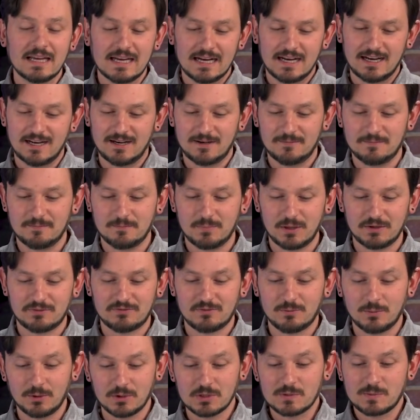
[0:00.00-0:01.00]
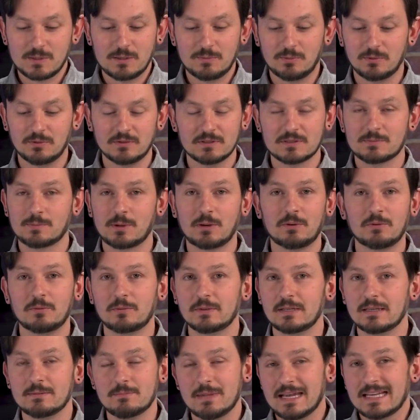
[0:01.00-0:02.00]
But for most people,
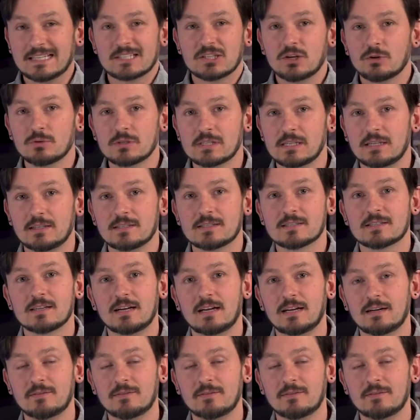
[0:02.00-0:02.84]
it makes no sense